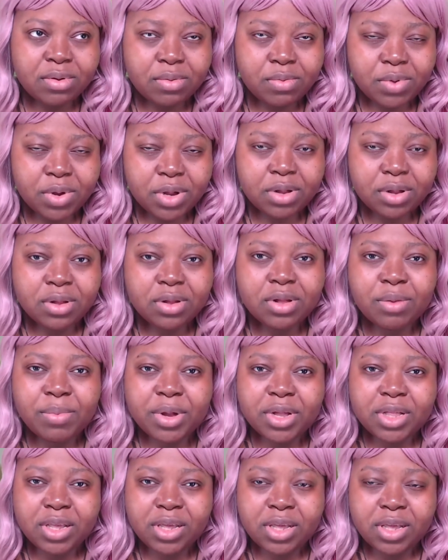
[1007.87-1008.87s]
Well,
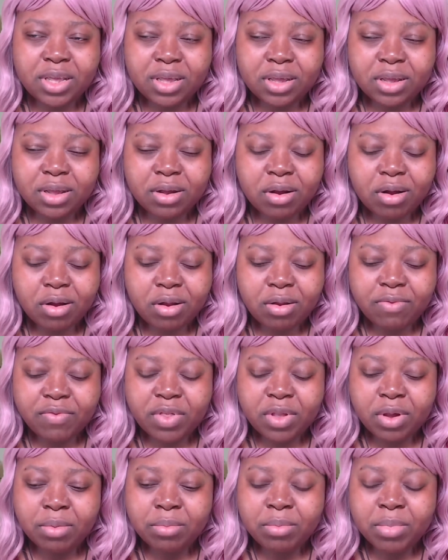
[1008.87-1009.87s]
about the... all of
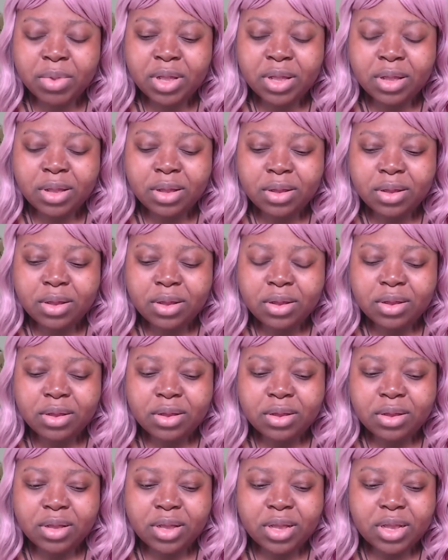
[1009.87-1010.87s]
them,
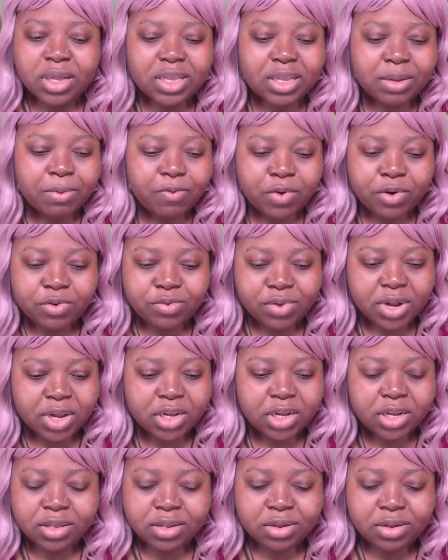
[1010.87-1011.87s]
except for Azula,
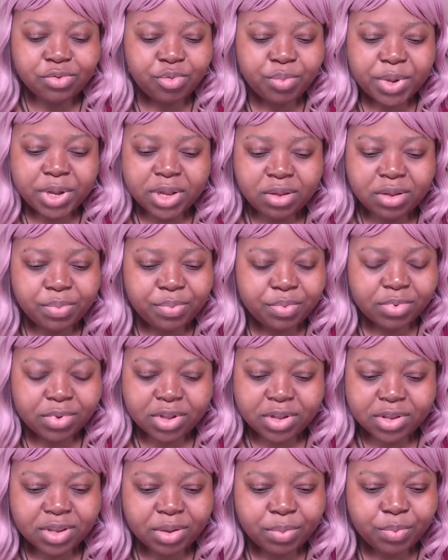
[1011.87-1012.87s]
she still remained
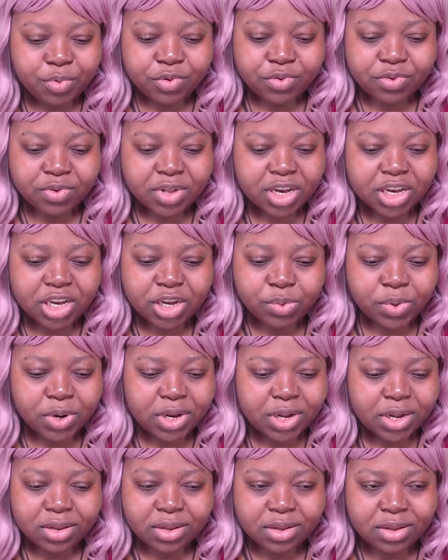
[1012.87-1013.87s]
the same person that she
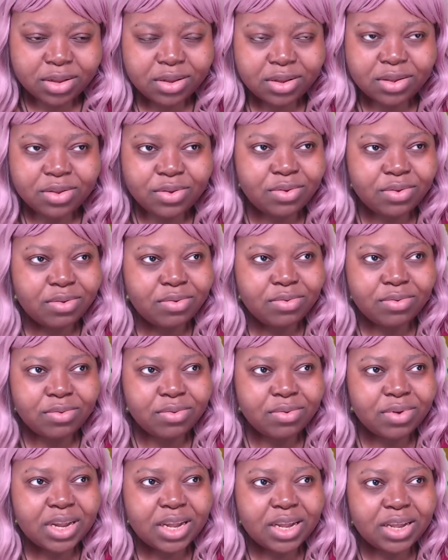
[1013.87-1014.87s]
went in
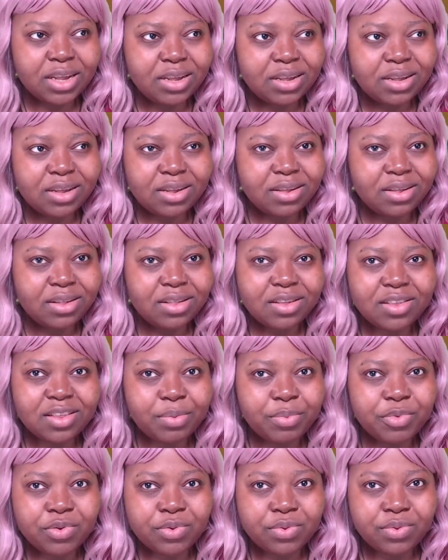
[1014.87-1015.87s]
to, like, this
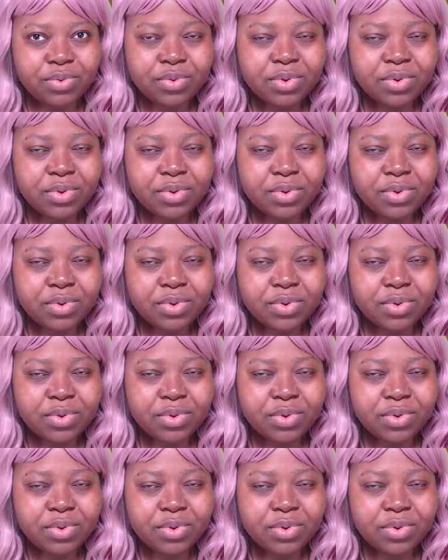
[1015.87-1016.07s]
episode.